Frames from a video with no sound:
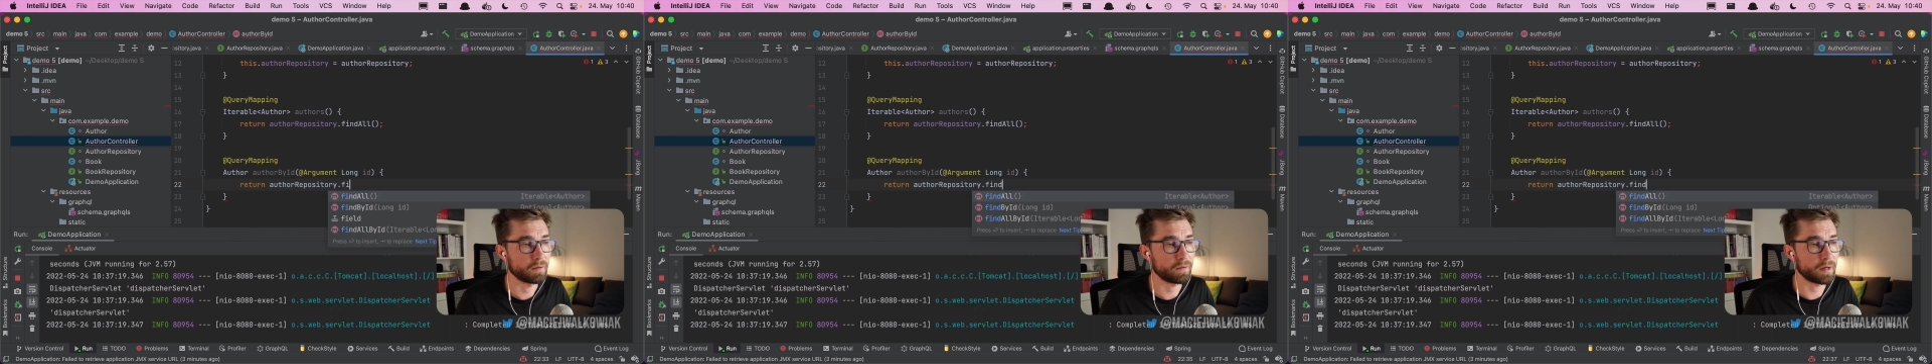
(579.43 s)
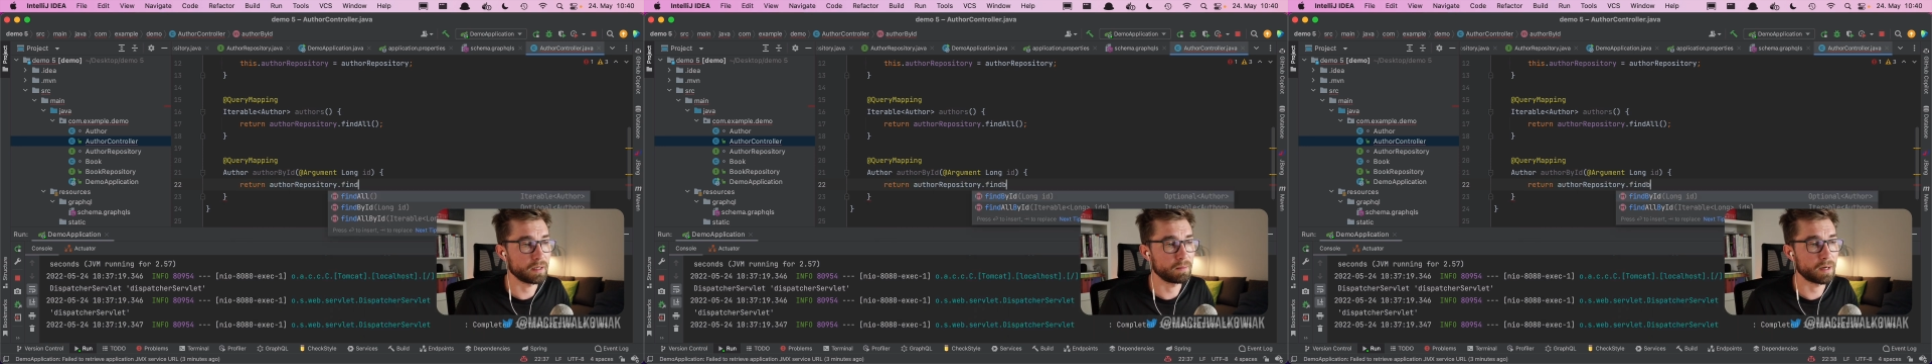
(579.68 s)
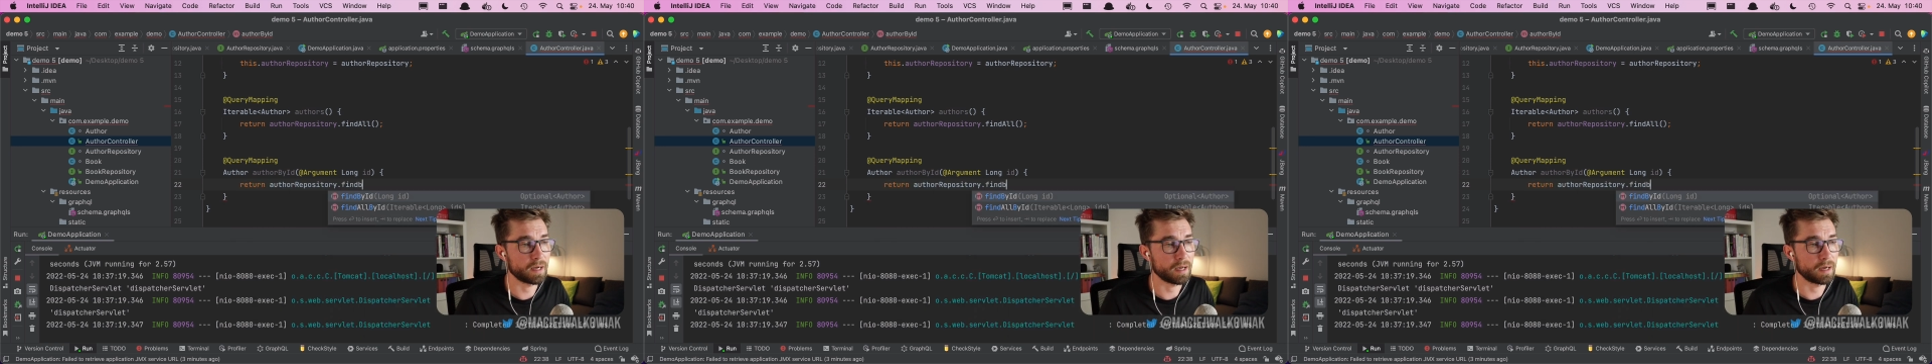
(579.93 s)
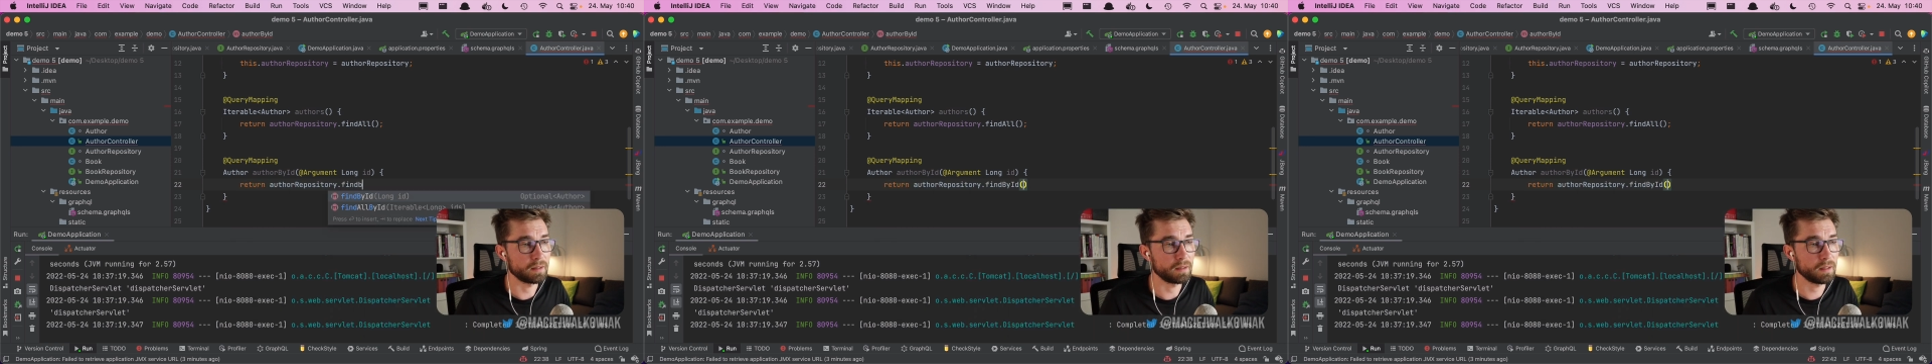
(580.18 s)
find by
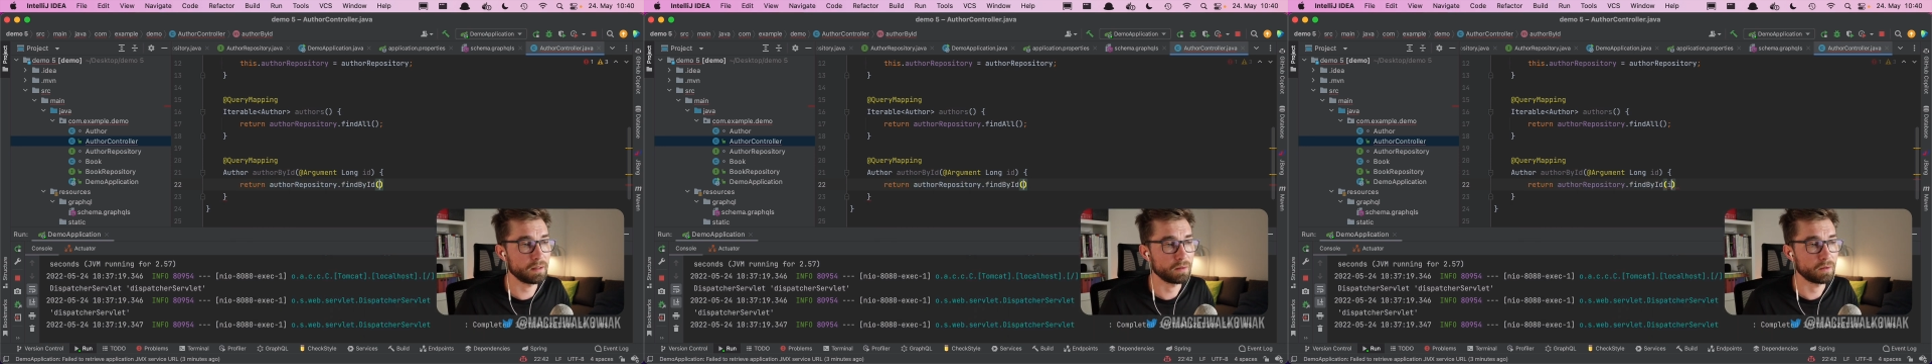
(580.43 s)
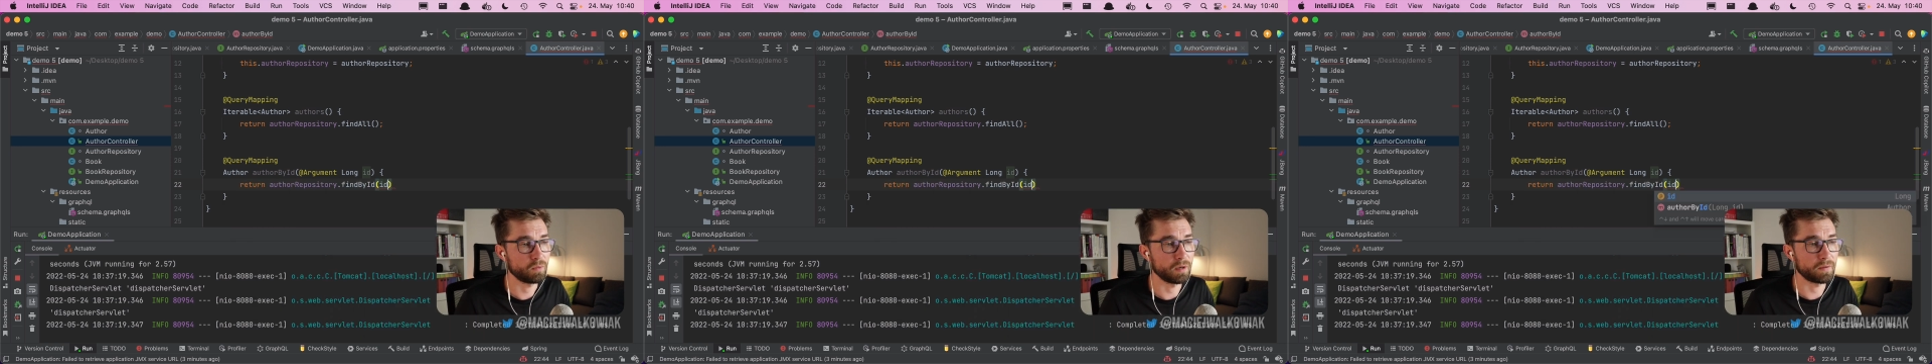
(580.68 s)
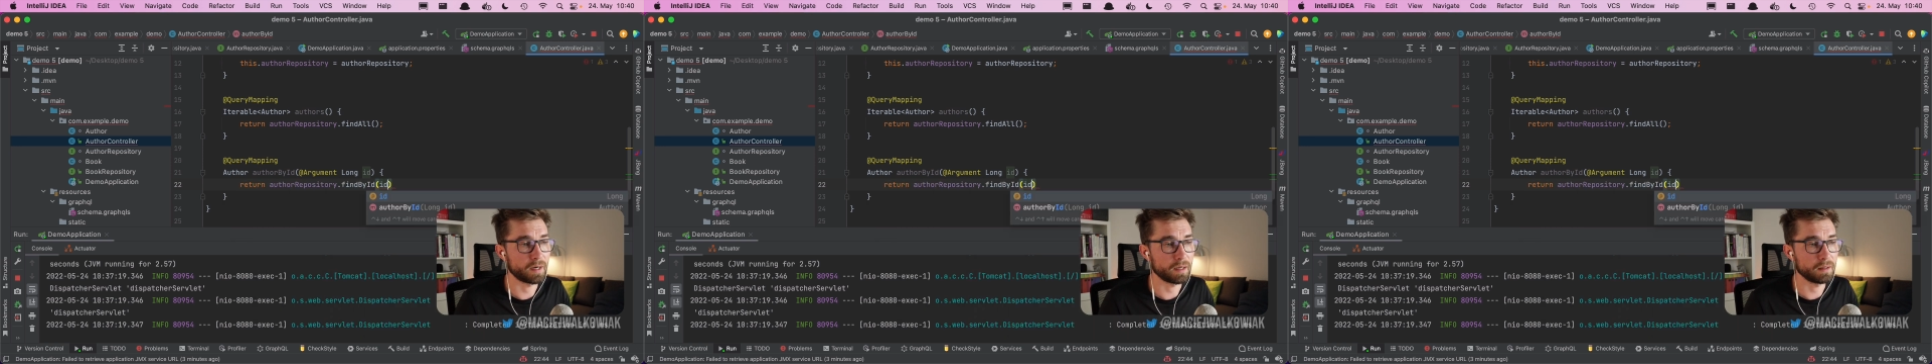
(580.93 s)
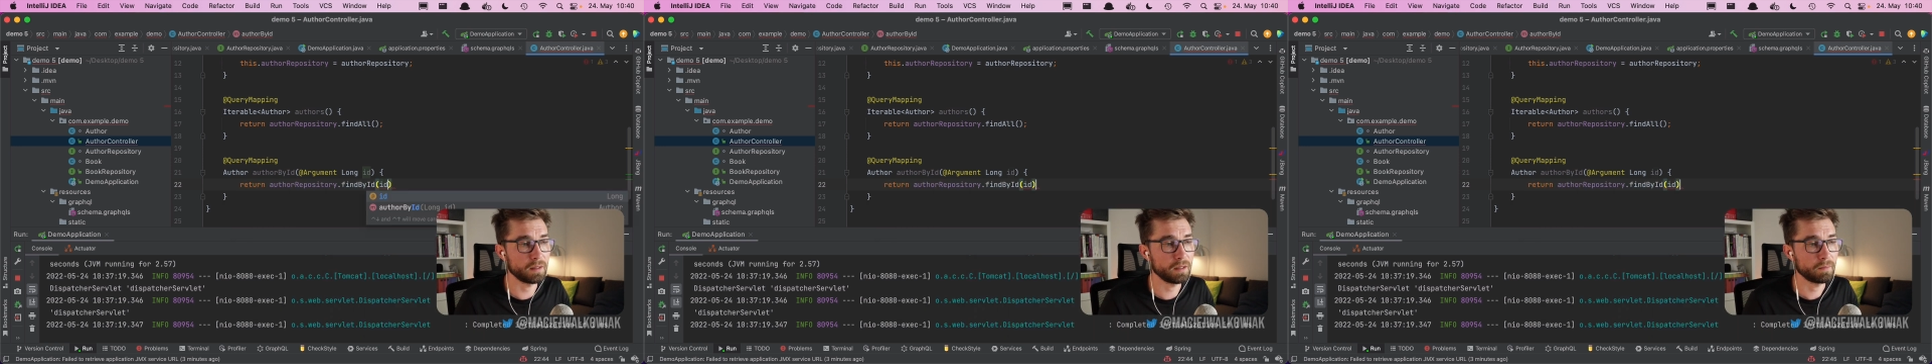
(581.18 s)
I D with I
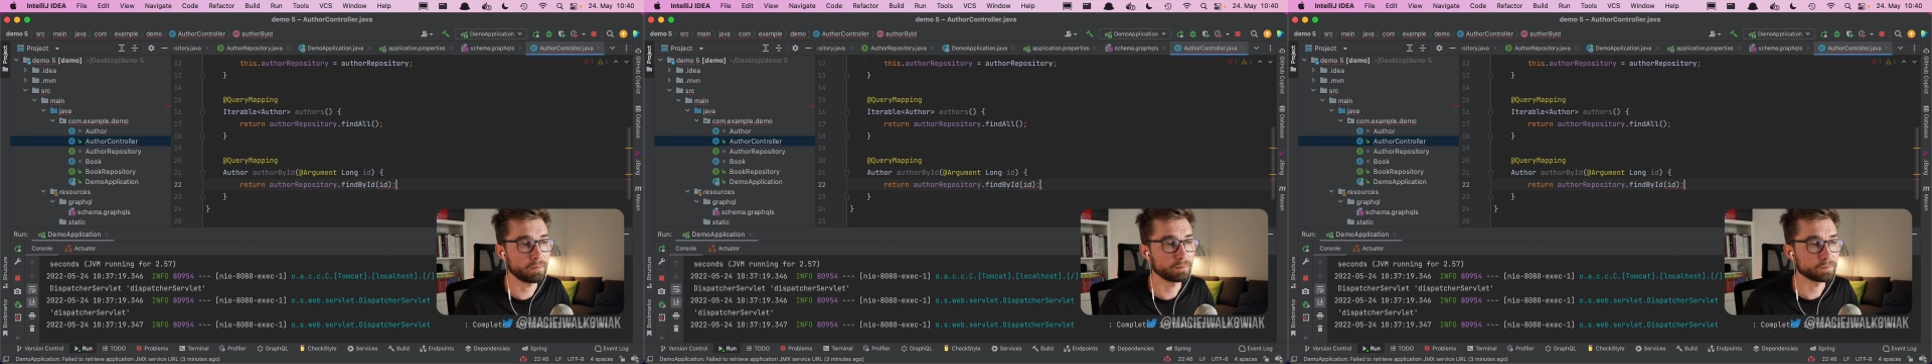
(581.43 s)
D.